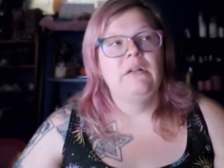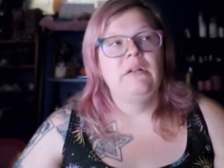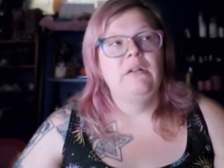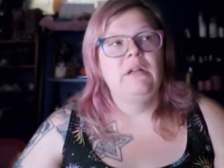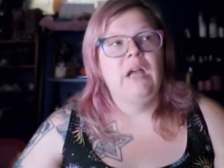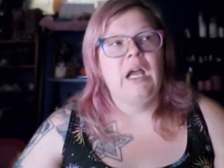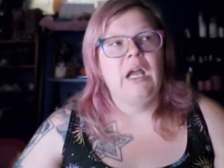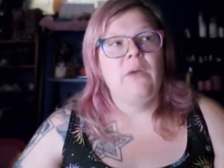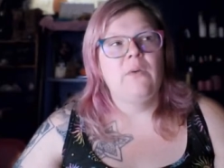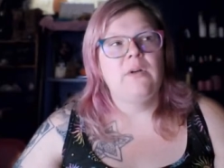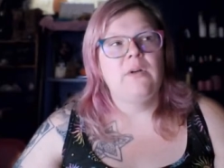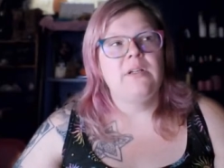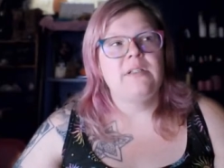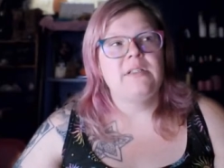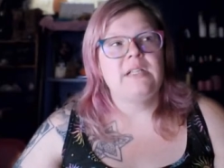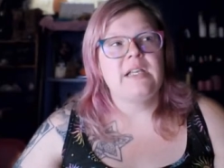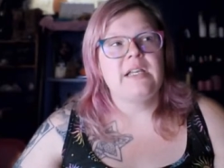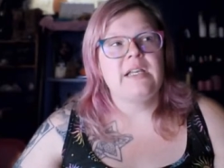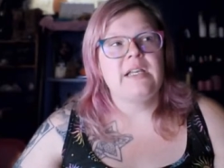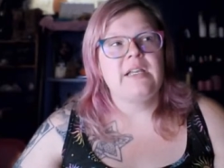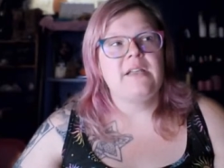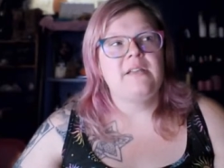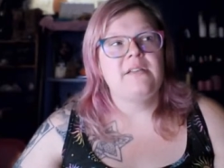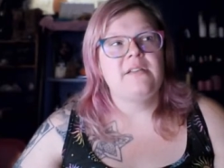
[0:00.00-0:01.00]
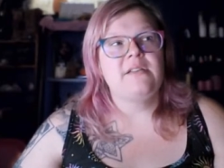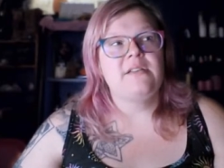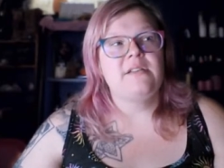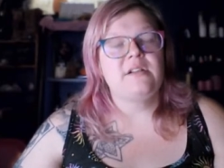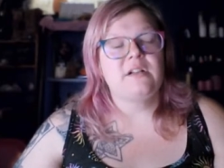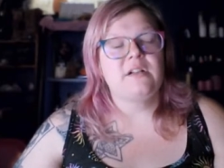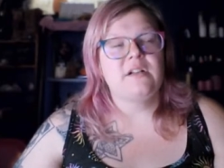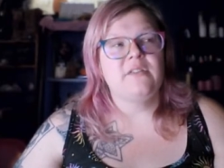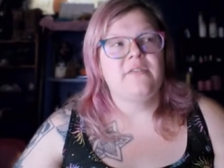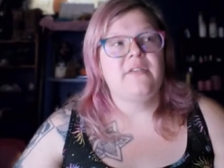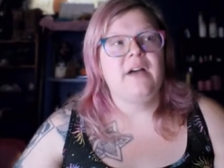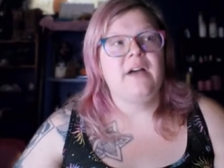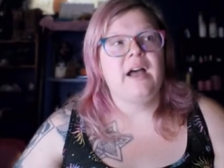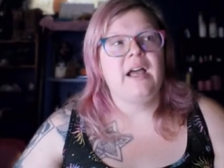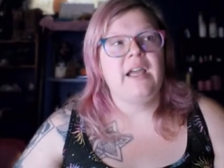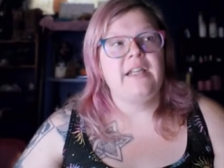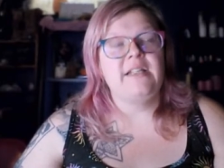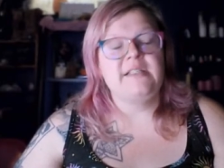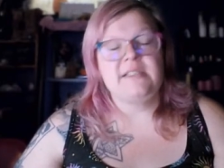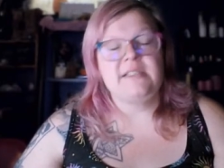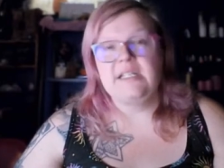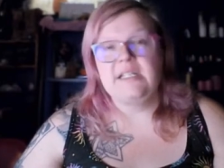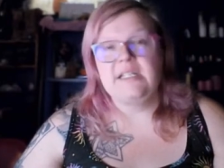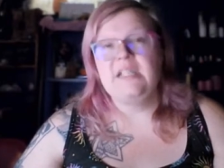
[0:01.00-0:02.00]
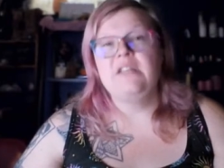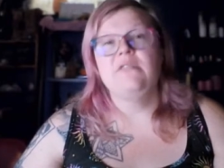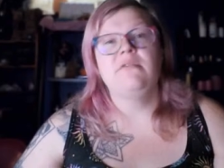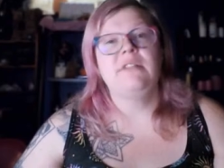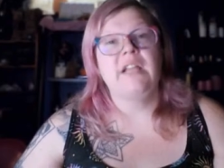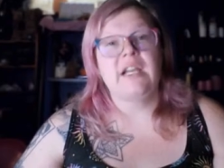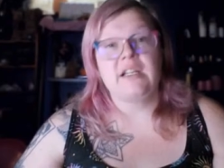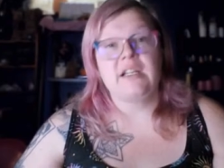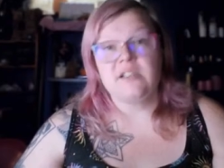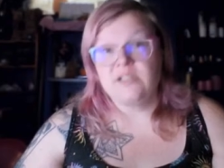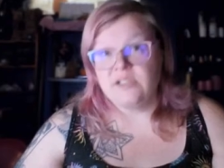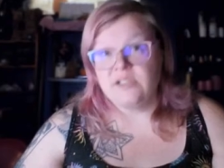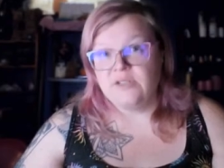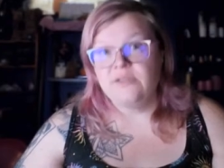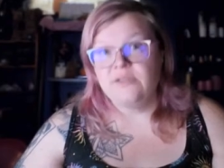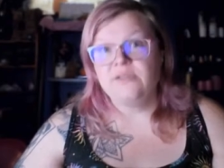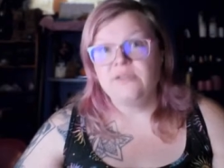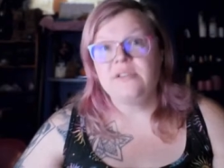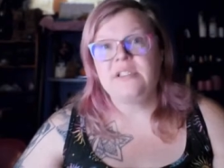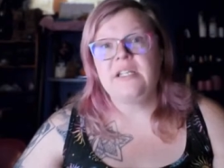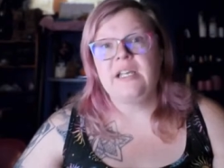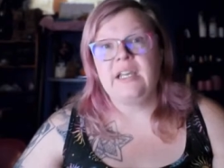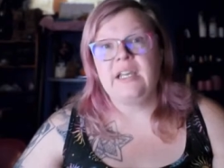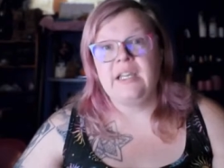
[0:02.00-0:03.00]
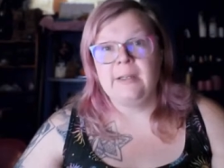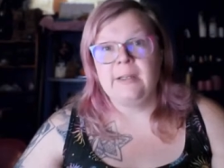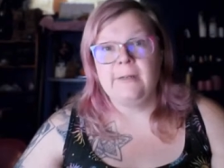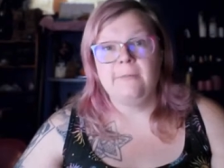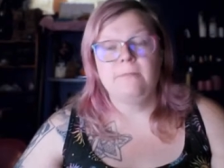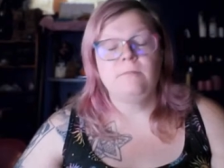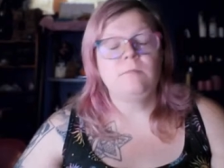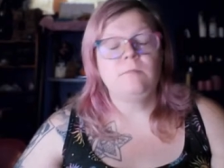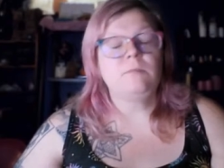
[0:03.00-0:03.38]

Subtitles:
I was a certified see you next Tuesday.